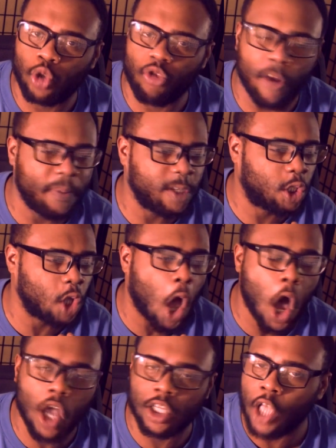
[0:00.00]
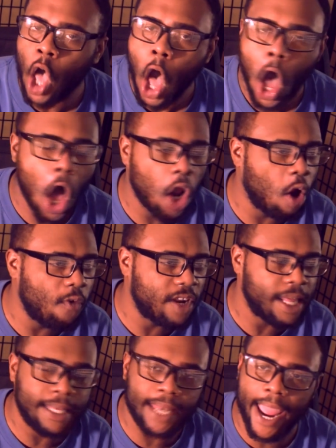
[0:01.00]
dripping sauce all
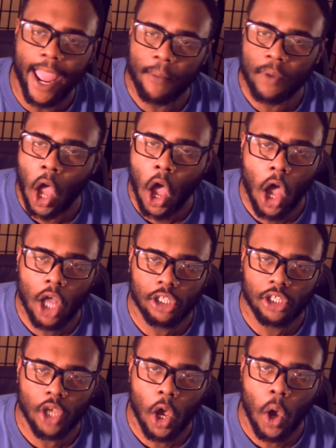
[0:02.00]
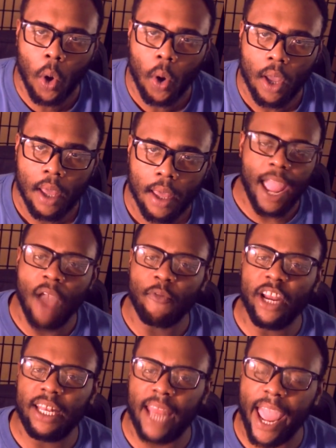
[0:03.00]
over the damn console.
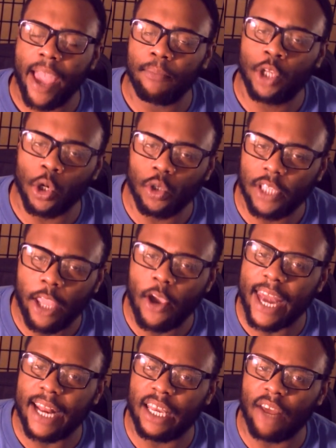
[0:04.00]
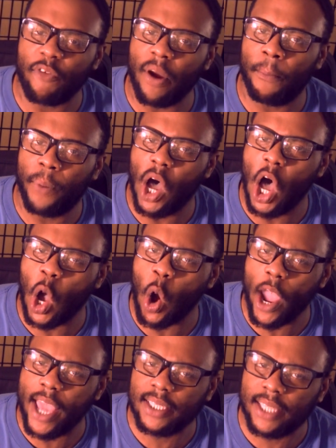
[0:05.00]
Every damn Tuesday you got a different bug
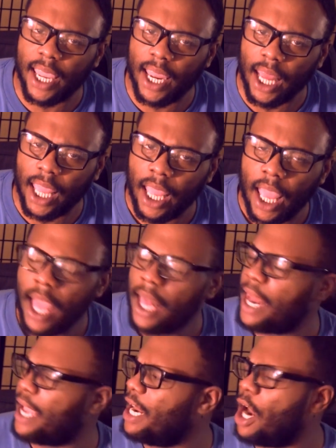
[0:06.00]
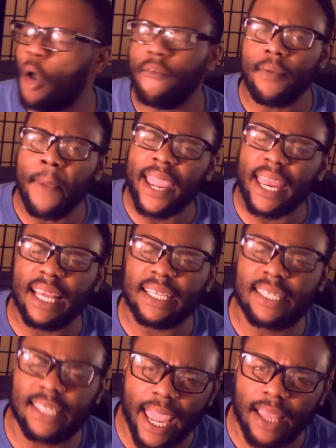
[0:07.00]
or STD. Like, it don't even make any
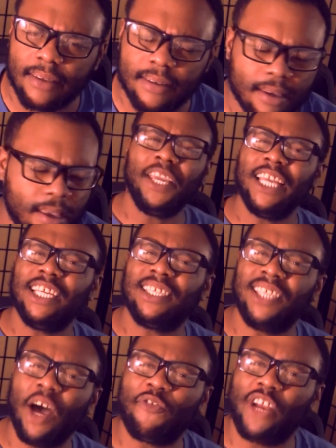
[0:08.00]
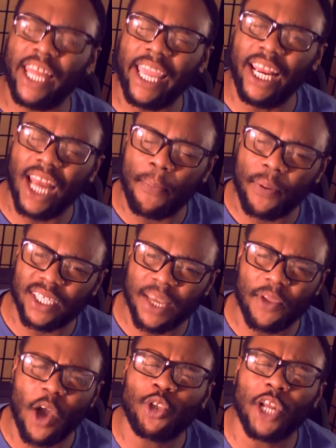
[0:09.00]
sense. Get yourself cleaned up or
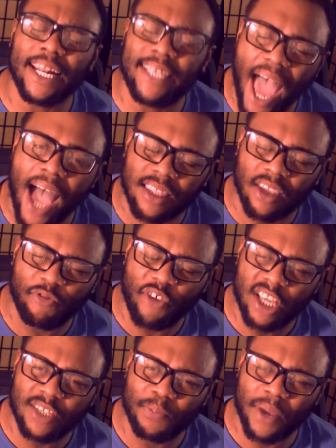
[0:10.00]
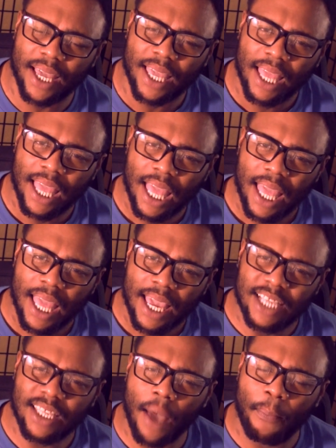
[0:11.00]
something. Go to the doctor, Facebook.
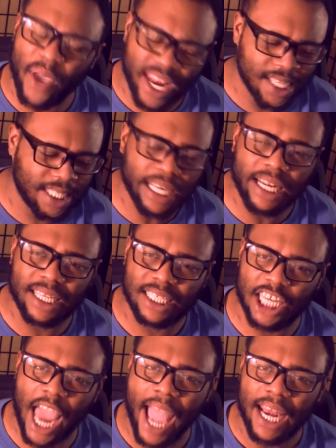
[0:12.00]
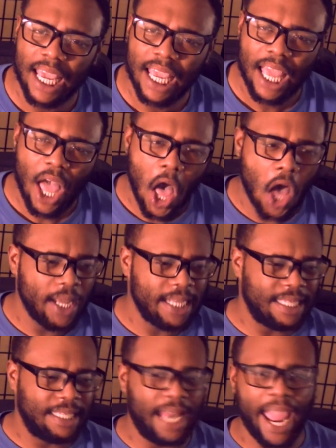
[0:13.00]
Get a penicillin shot. All
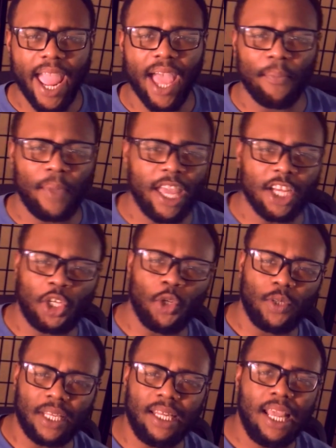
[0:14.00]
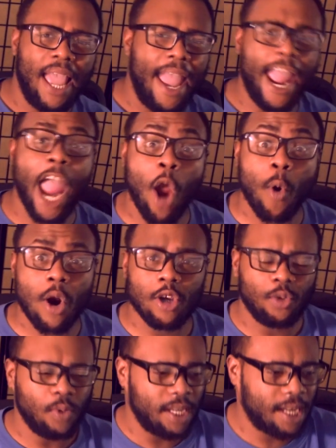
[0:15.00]
these damn issues and
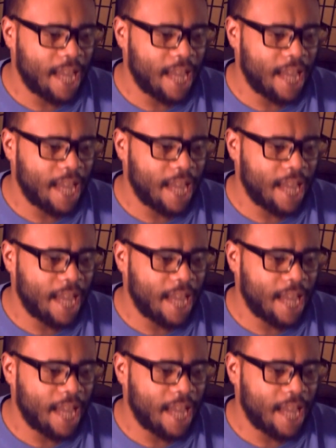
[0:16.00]
errors with the